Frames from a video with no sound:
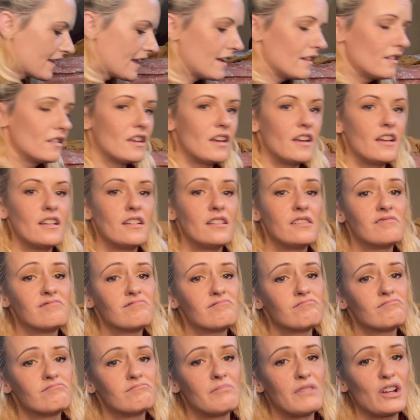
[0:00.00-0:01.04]
then
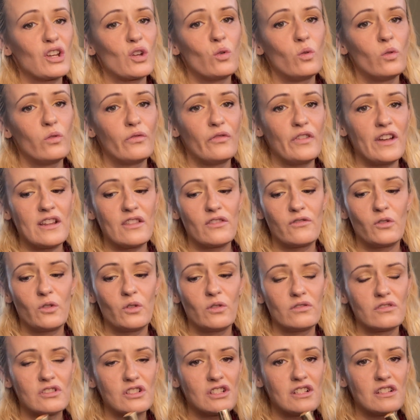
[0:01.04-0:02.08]
my old
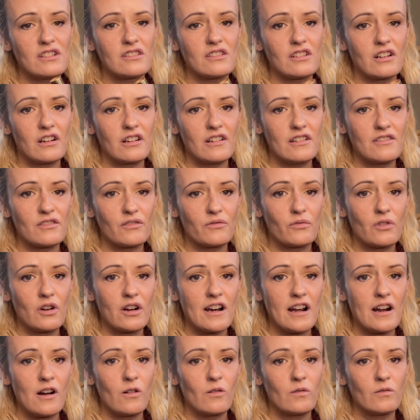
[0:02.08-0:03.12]
faithful, she's starting to run
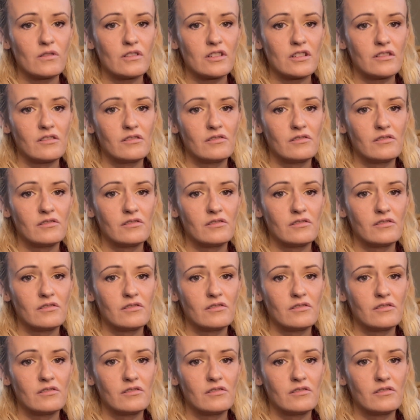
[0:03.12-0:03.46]
out.